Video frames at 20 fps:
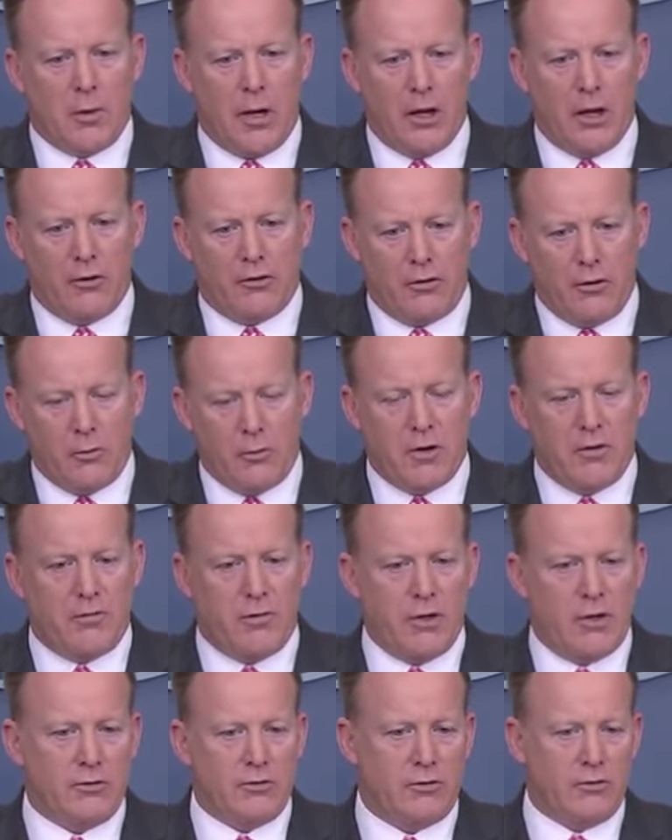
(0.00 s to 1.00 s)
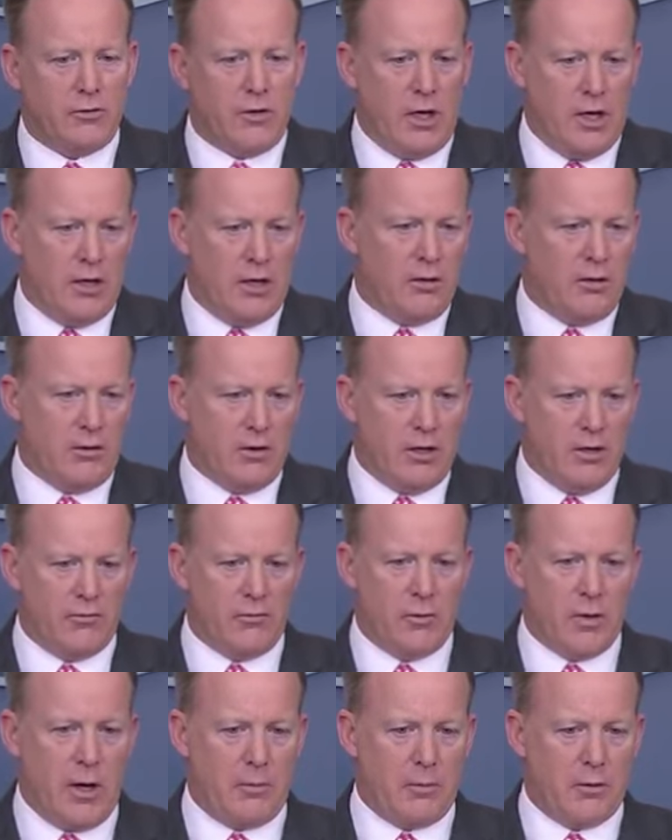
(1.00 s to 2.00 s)
policy briefings and
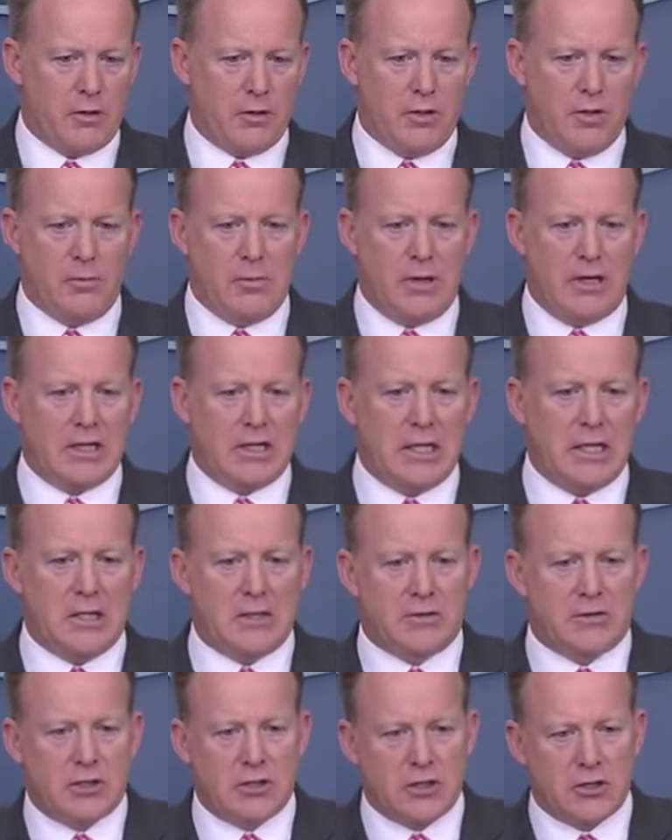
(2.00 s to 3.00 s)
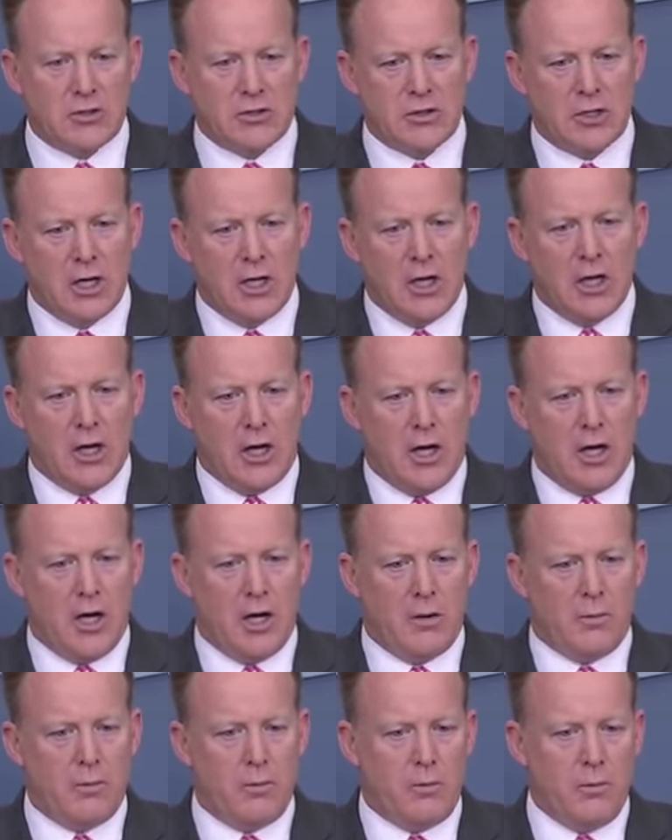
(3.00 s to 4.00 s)
give him an opportunity to make key decisions
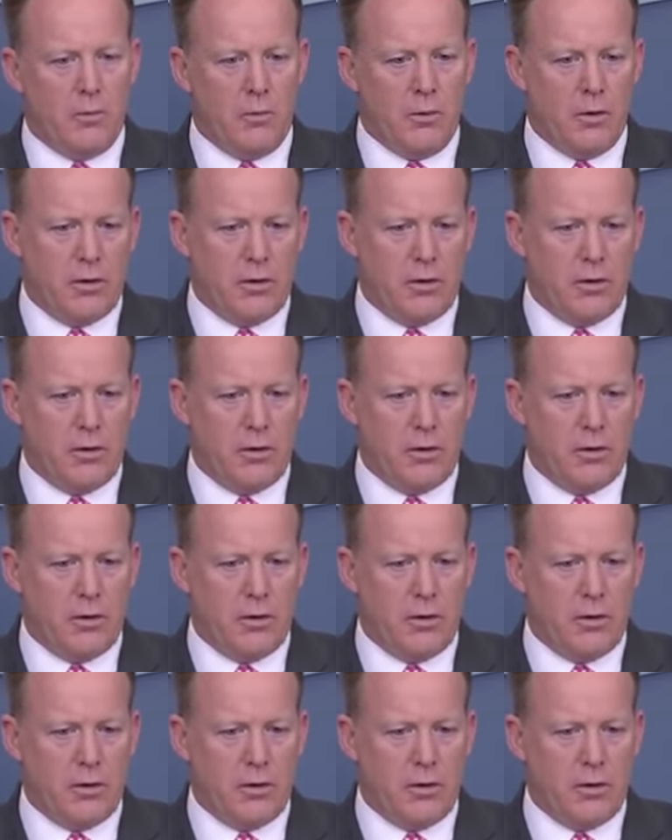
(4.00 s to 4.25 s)
um,